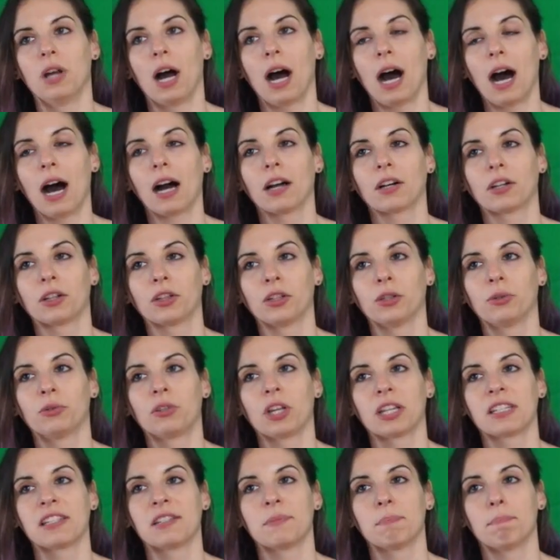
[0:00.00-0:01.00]
hot glue
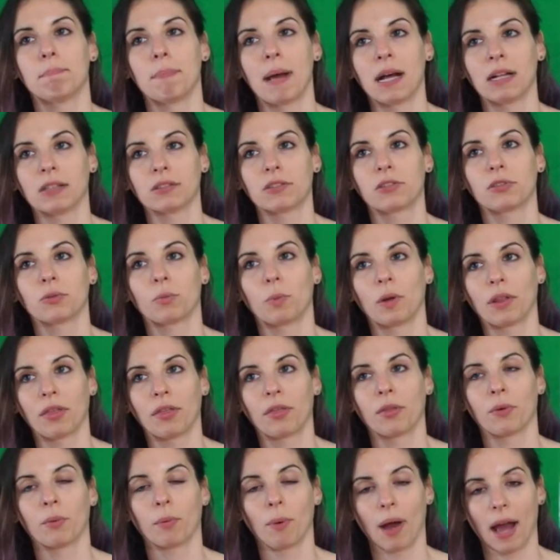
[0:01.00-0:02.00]
doesn't melt
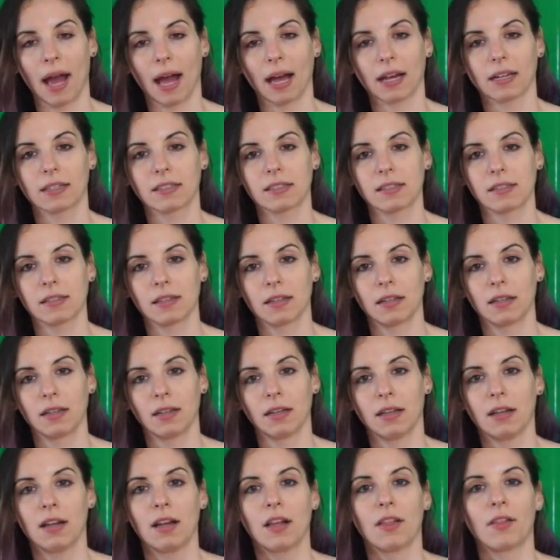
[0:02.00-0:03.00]
with the wax.
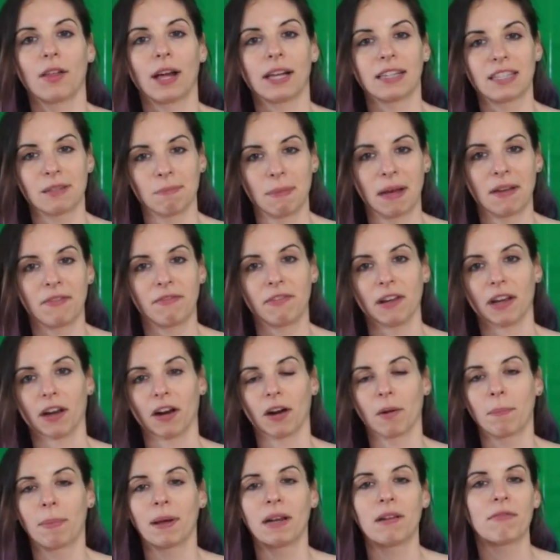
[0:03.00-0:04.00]
That's my
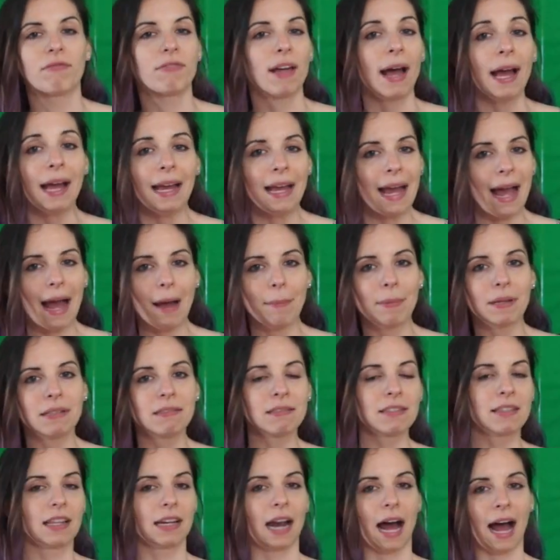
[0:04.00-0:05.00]
fear. But if that
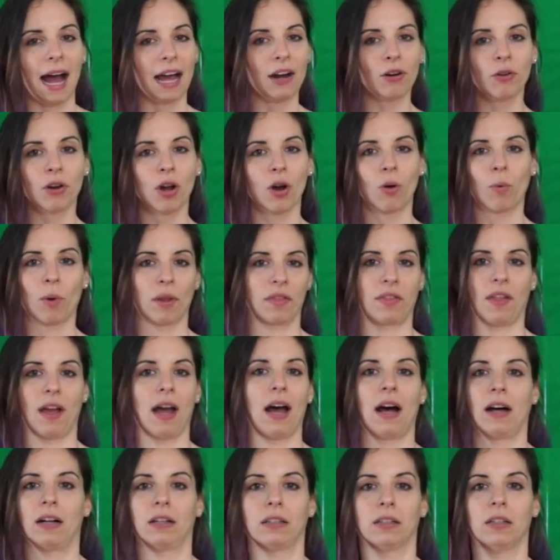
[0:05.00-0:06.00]
happens, then I don't know what the
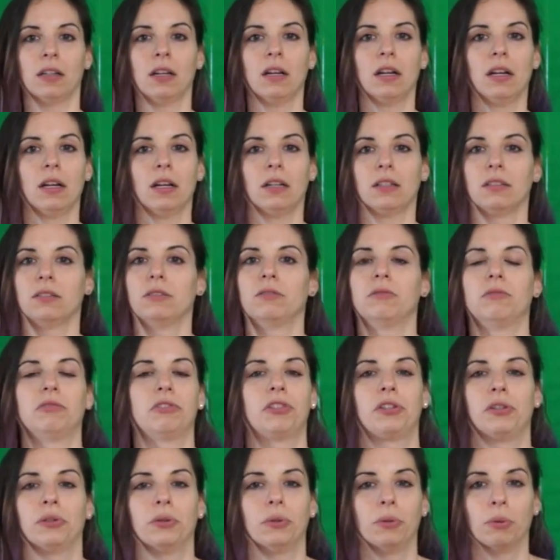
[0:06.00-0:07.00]
hell
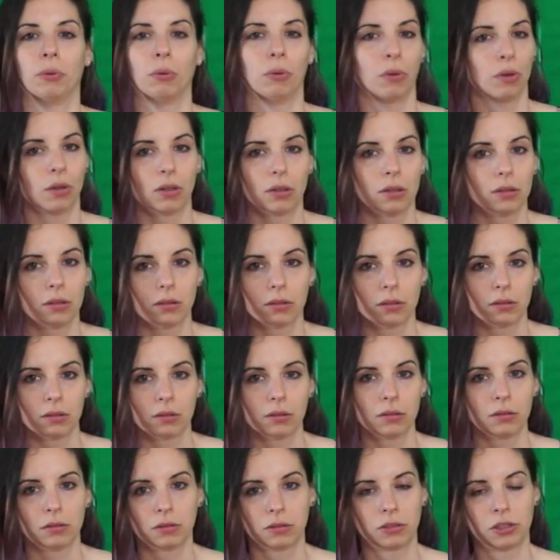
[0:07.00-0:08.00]
to
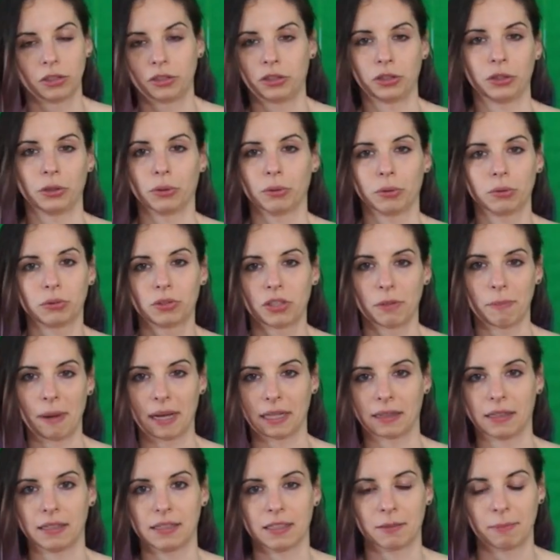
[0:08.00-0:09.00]
do to
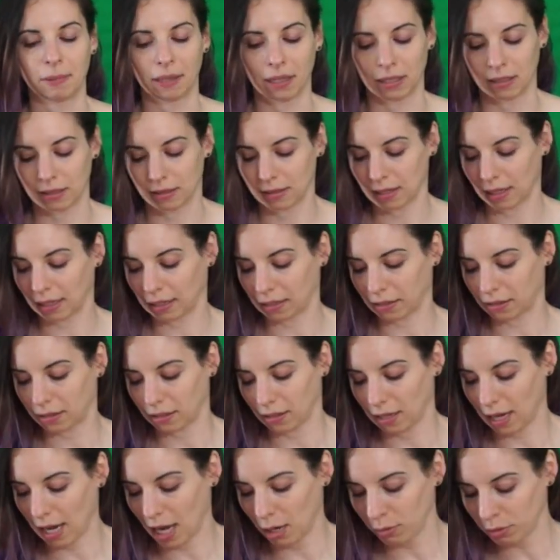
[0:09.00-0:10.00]
make these, because like,
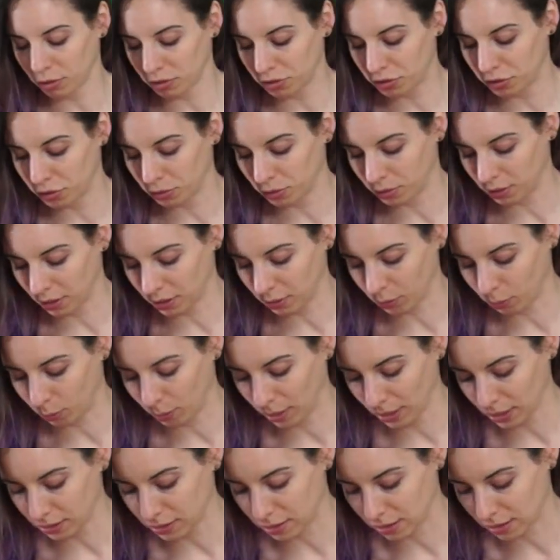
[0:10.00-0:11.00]
how else do you get the
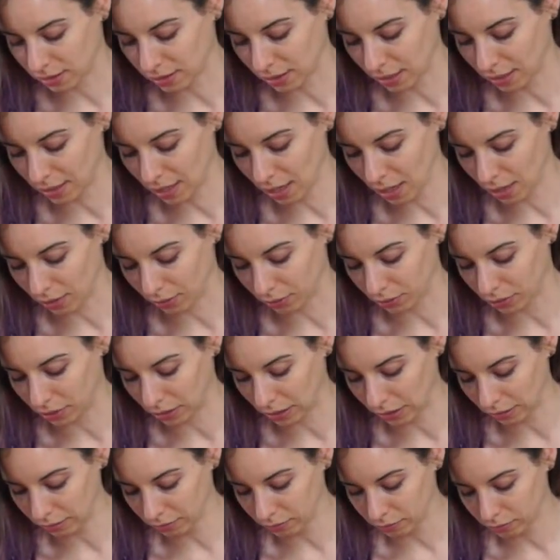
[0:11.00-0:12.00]
wick to stay down, you
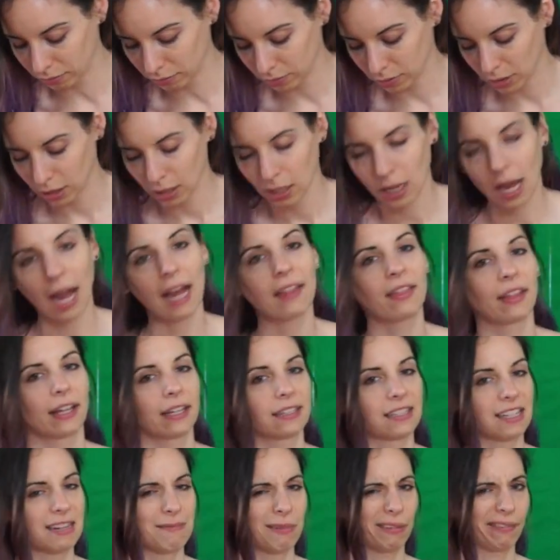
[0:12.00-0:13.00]
know? I think
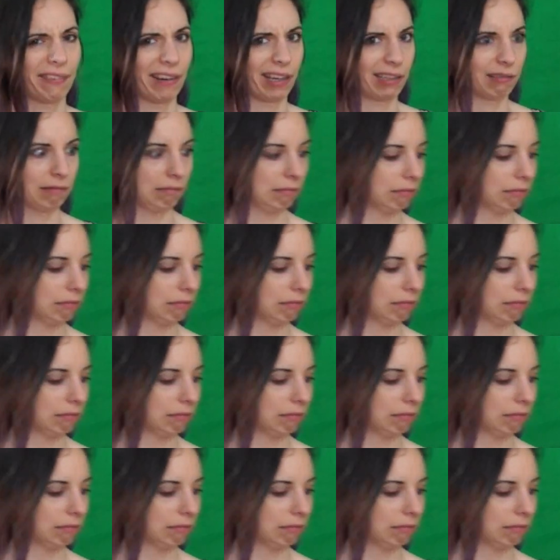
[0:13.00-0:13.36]
it's gonna be fine,